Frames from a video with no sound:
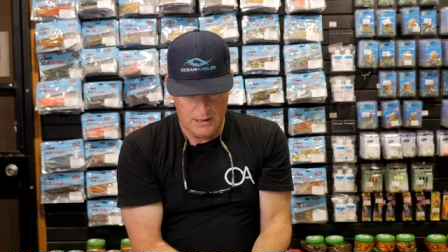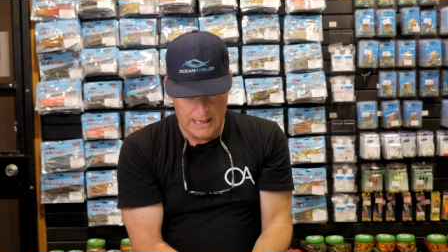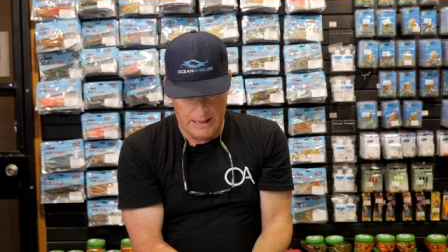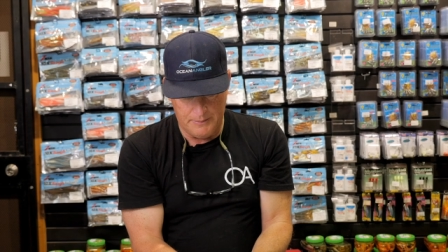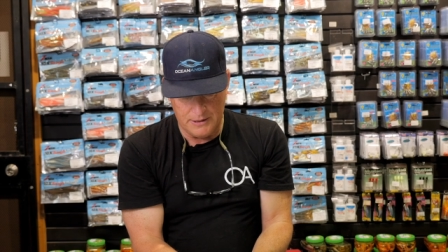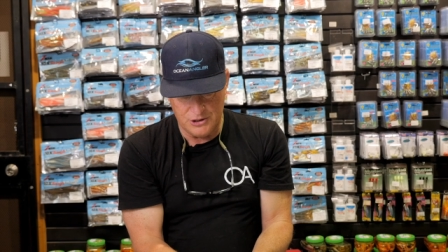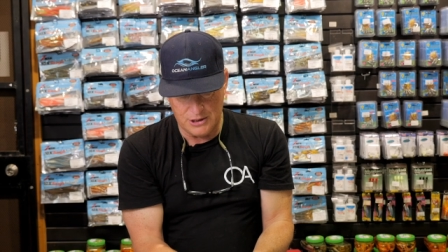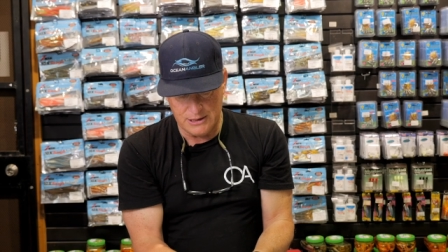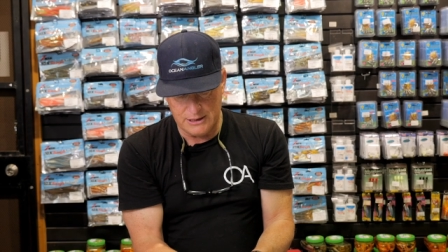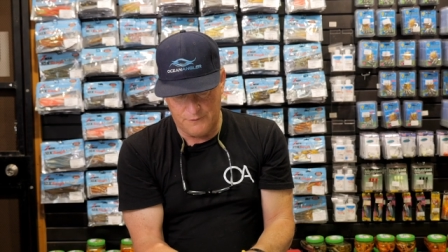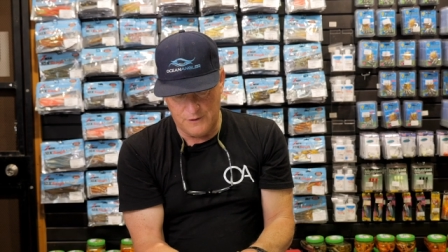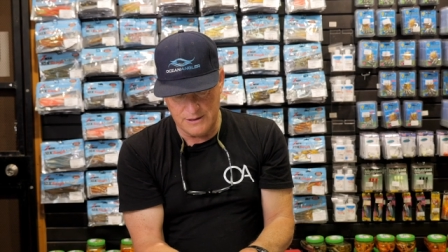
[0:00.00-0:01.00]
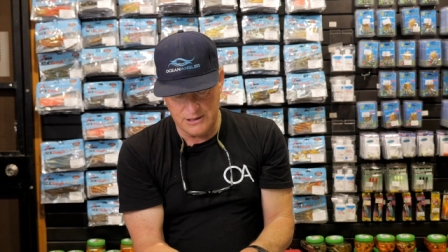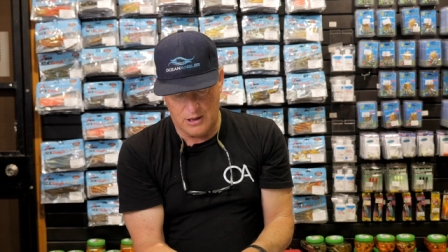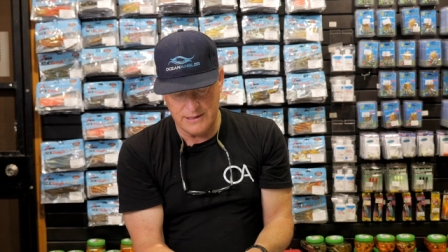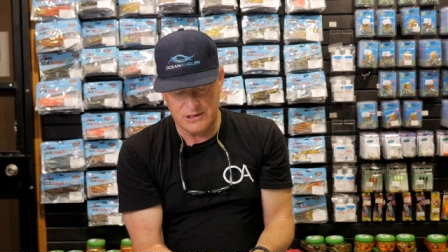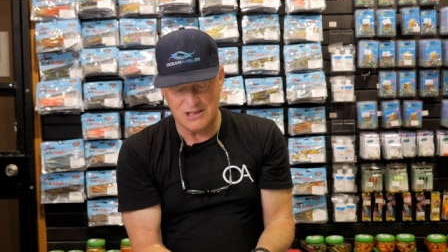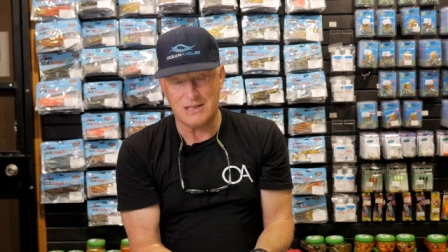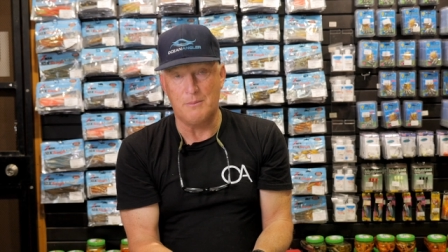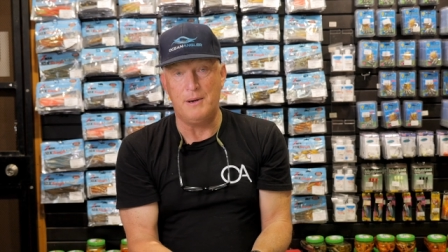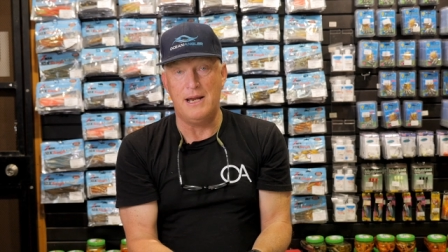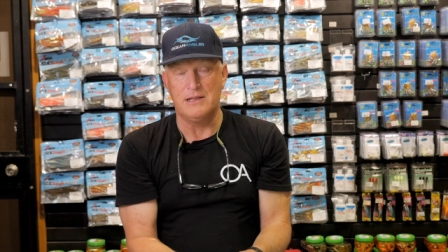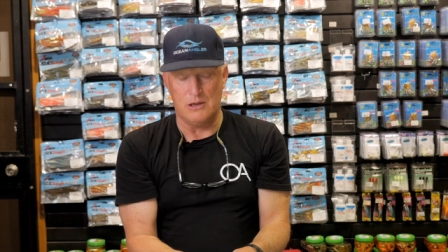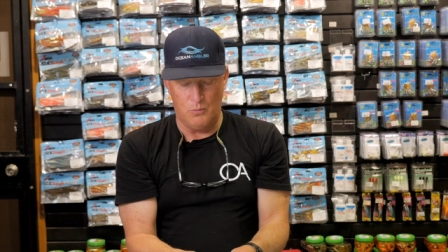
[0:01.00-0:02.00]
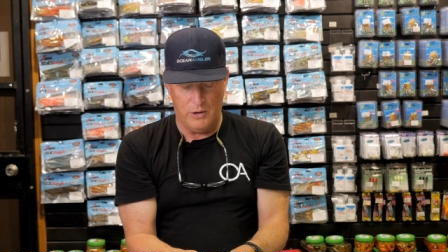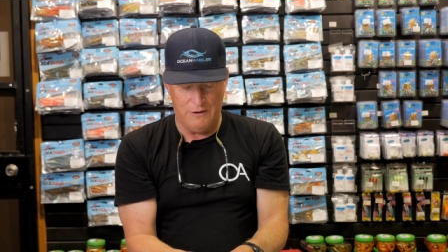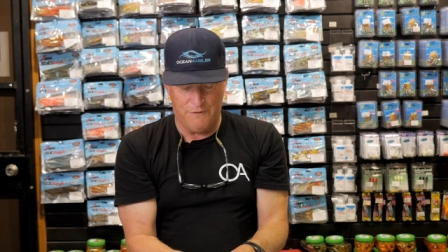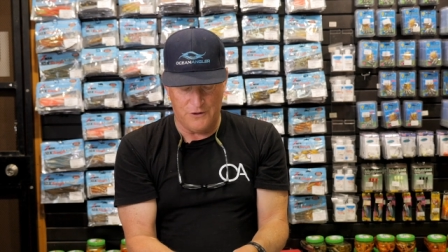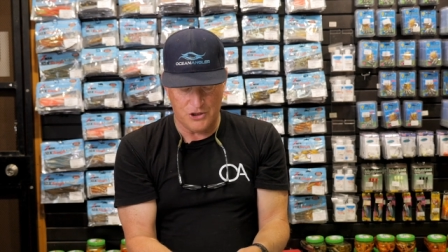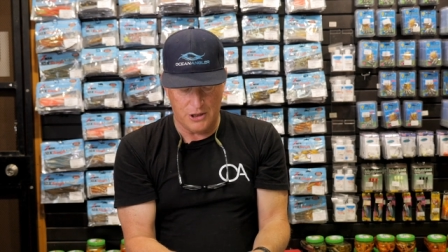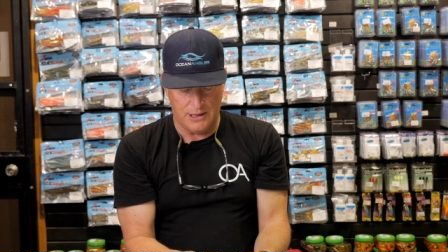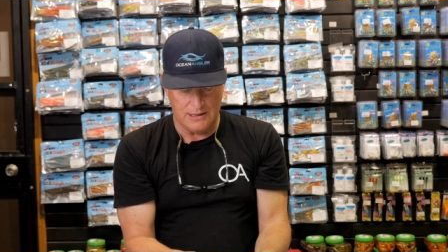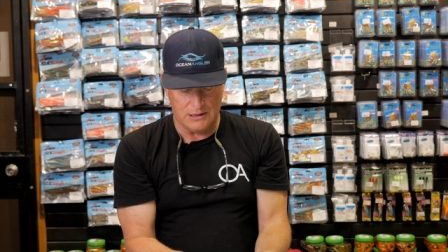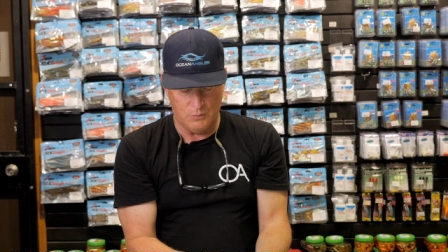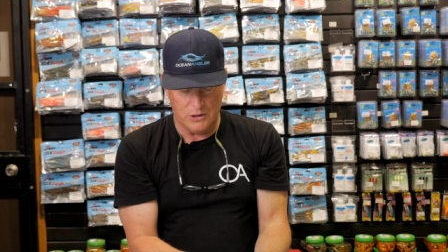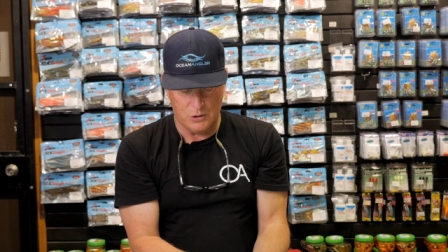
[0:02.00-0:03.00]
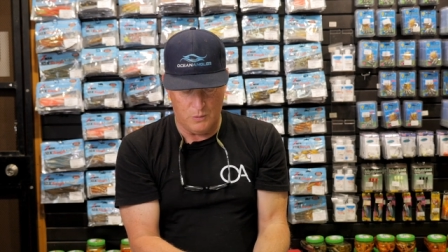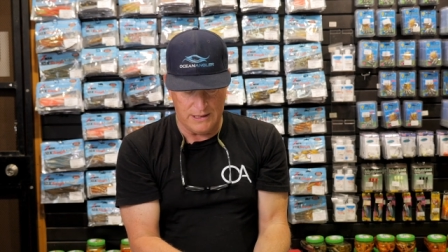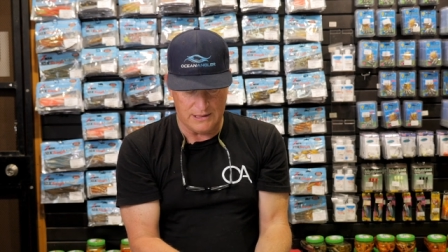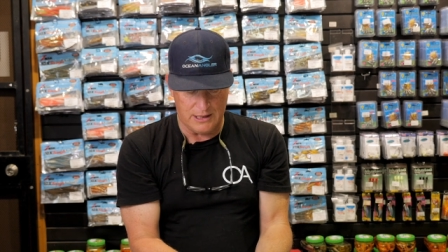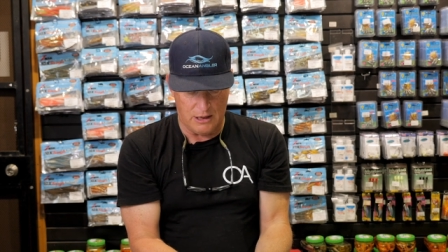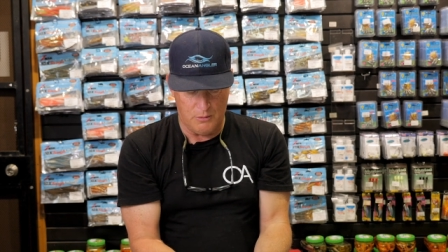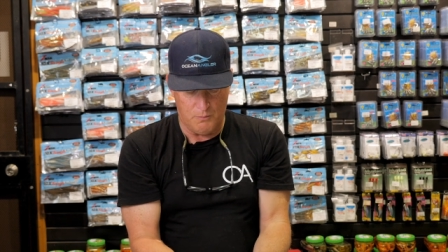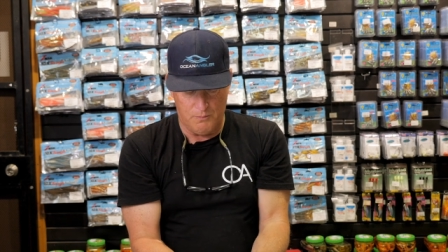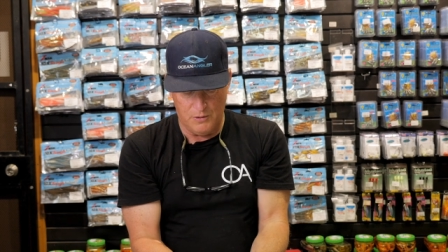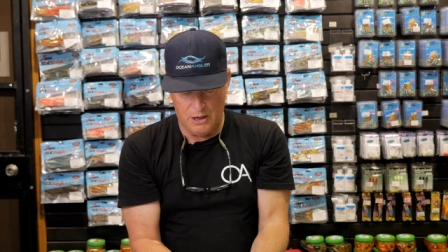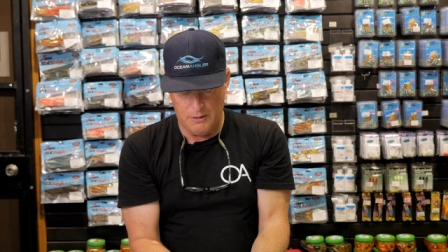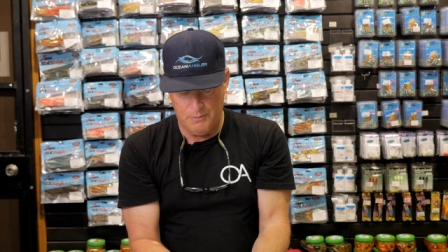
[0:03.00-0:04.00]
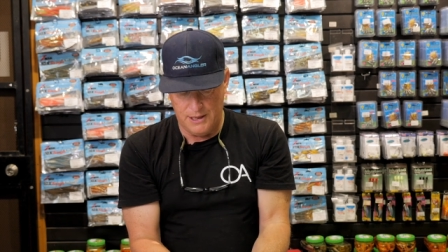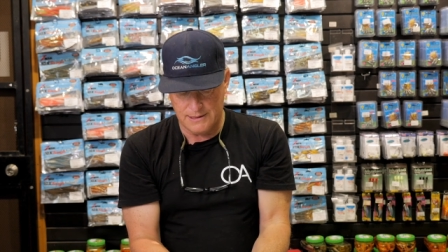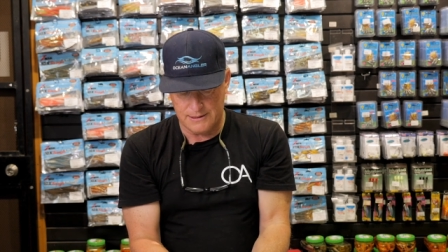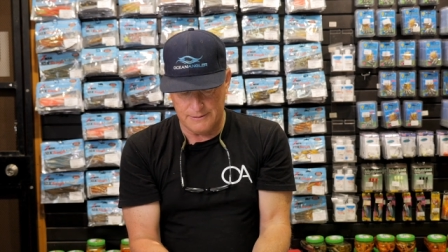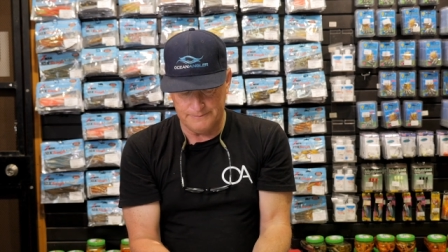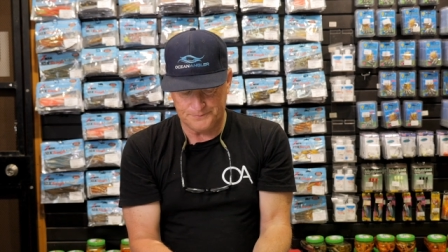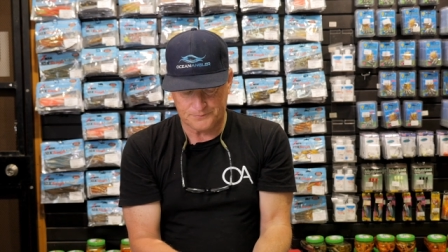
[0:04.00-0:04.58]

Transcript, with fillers: Um, and just different size, just depends on where you're fishing as to which ones go, go best.